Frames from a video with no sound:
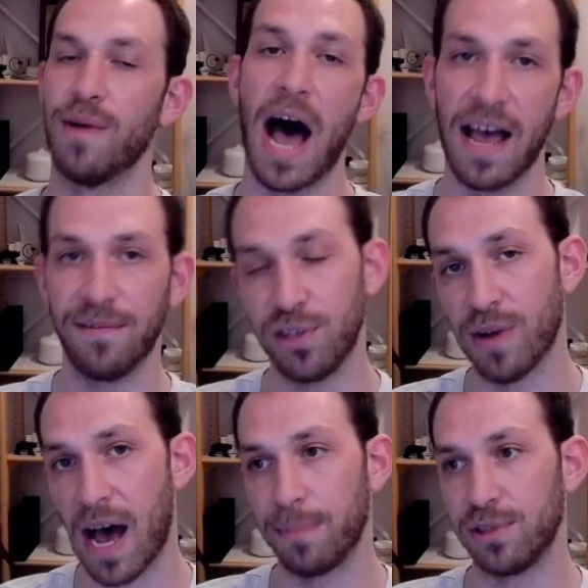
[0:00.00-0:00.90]
I have two
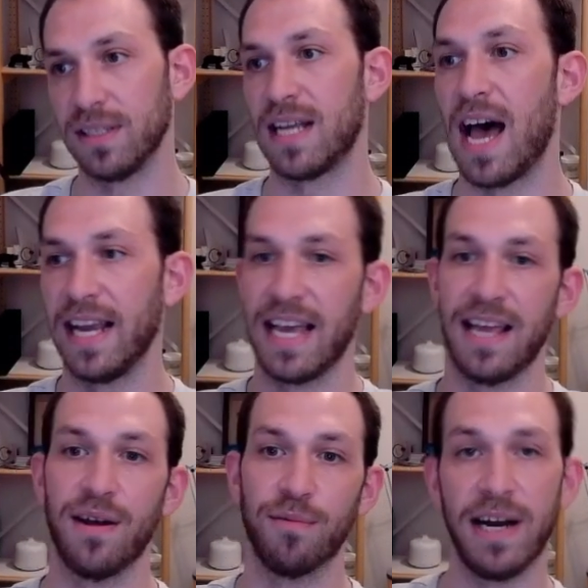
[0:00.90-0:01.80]
options. I
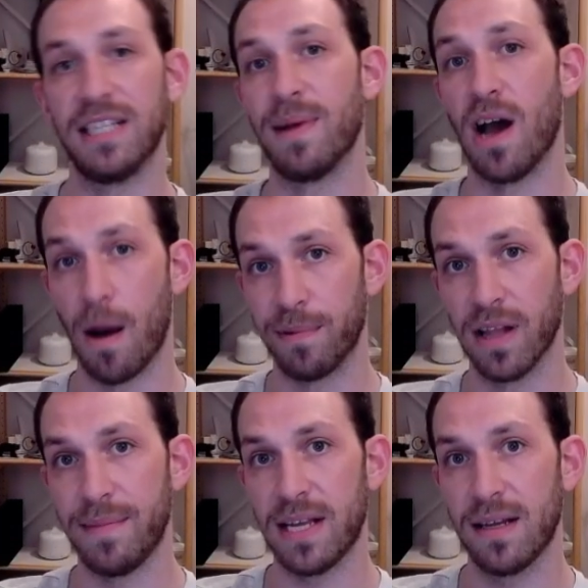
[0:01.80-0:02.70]
can raise my upper
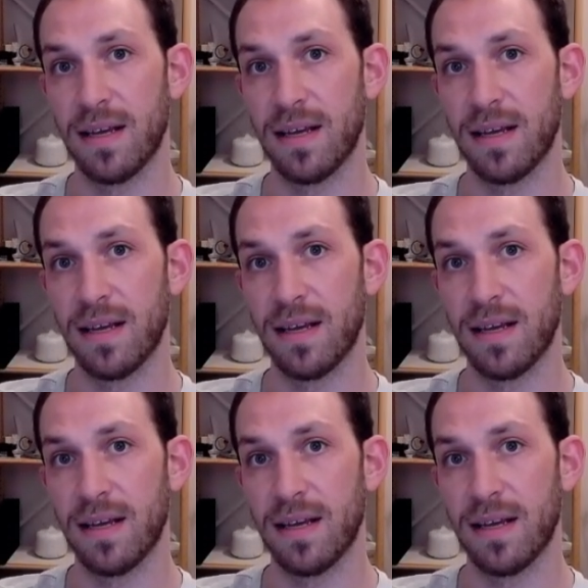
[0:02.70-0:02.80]
limit